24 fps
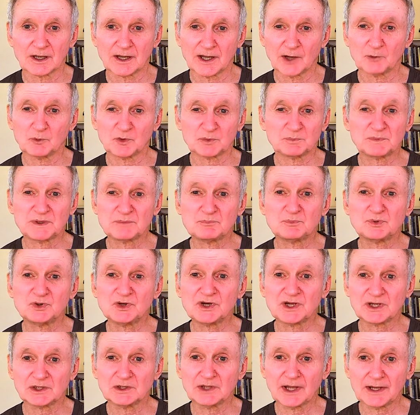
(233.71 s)
It would be
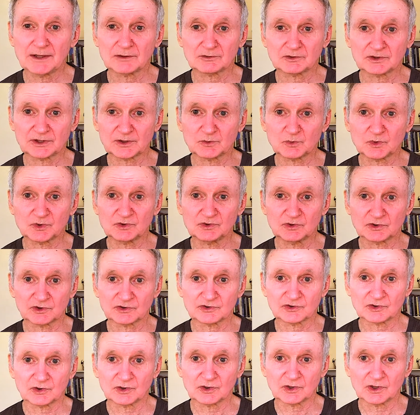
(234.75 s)
pretty lonely, wouldn't it?
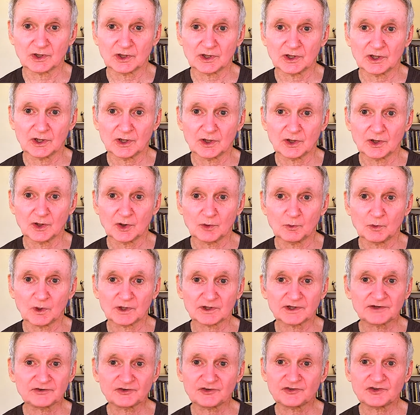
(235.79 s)
Well,
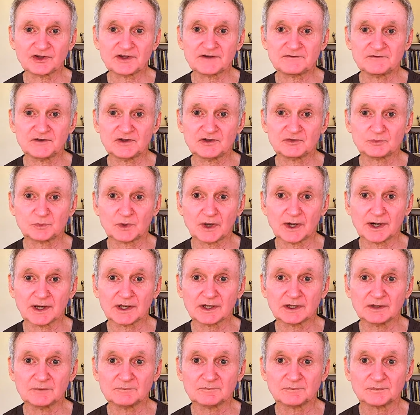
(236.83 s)
this
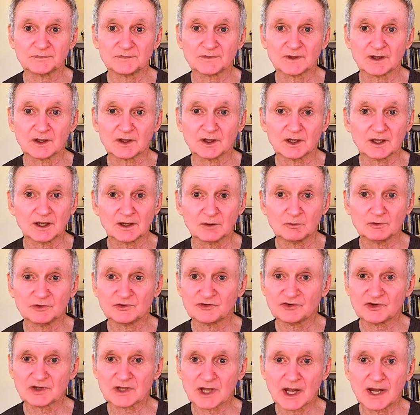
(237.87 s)
Theefyspray was
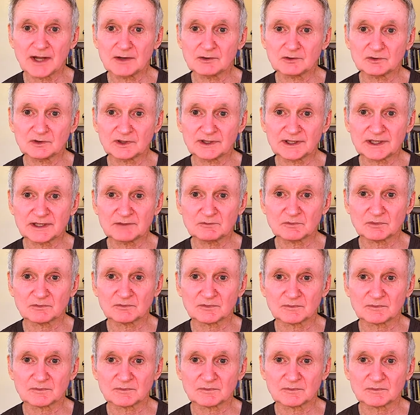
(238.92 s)
the only